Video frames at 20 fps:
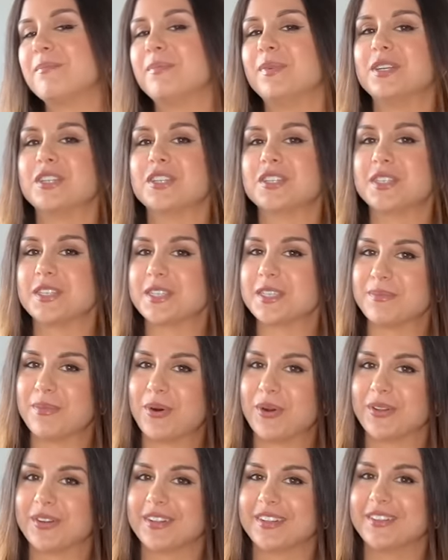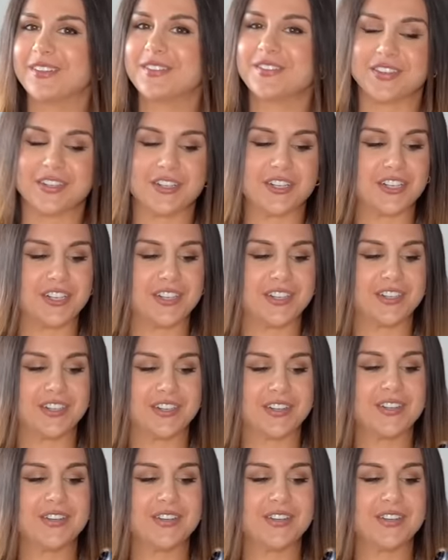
but just a smaller little version.